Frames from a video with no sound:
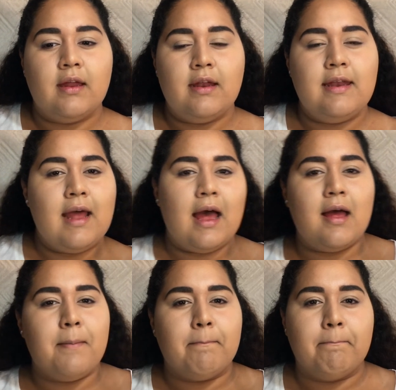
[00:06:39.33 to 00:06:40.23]

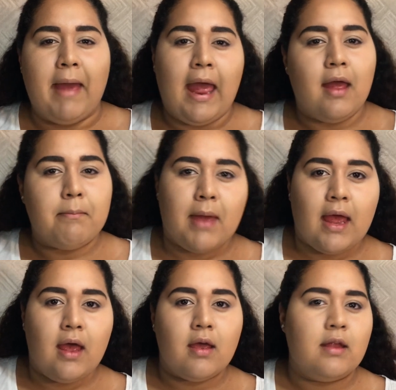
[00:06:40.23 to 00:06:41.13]
not
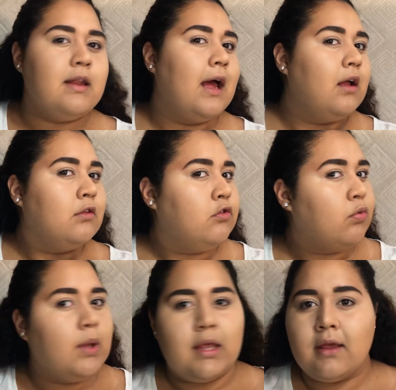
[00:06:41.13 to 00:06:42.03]
matte and not
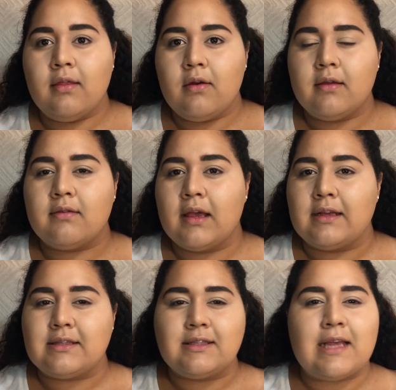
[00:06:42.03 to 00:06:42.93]
dewy either. It's like
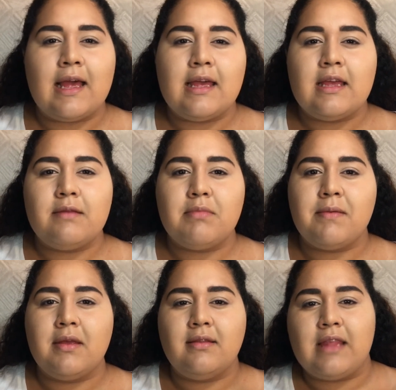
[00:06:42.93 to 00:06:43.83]
a satin,
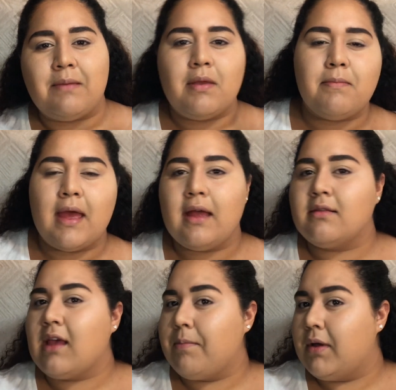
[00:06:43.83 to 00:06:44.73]
maybe demi
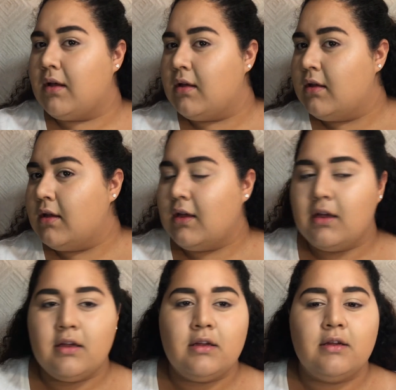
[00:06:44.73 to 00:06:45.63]
matte type of
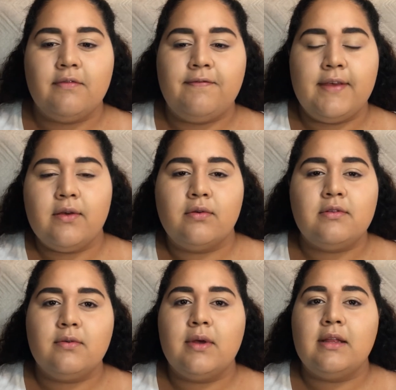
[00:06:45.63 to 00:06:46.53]
feel
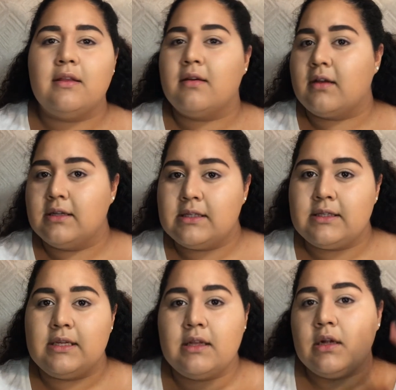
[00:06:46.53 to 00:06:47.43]
to it. The
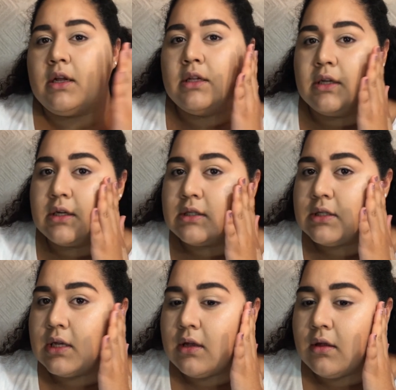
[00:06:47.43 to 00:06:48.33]
concealer
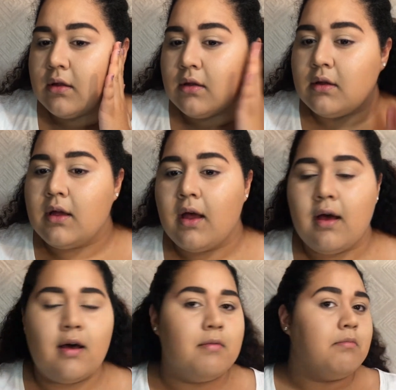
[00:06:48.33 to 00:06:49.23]
looks
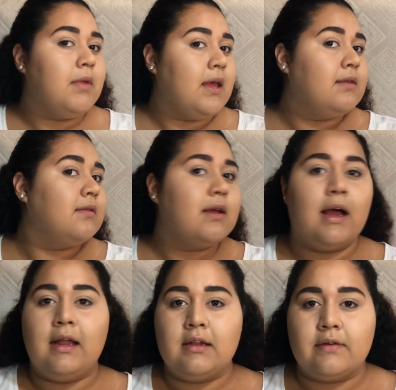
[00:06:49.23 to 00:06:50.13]
amazing.
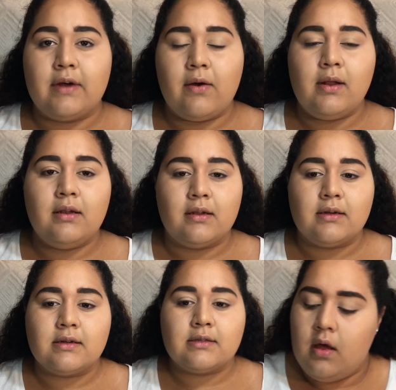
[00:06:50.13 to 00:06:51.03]
I love how it
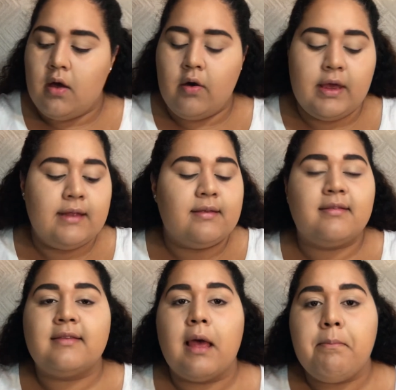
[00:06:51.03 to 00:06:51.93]
looks. Okay, to
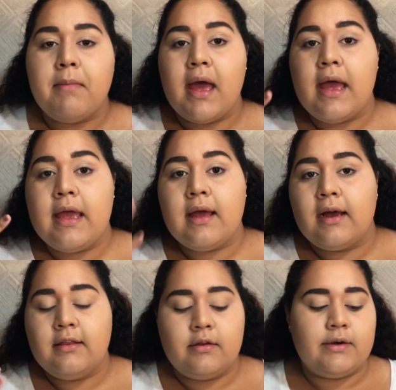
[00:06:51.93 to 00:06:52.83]
set my
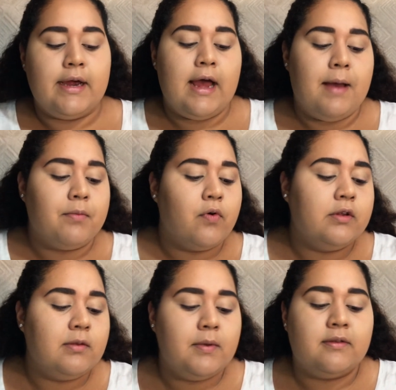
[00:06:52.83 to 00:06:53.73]
under eye, I'm going
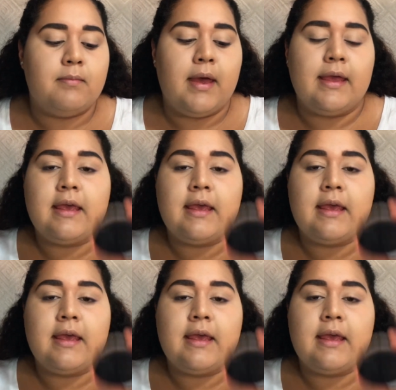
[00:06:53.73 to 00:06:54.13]
to be using my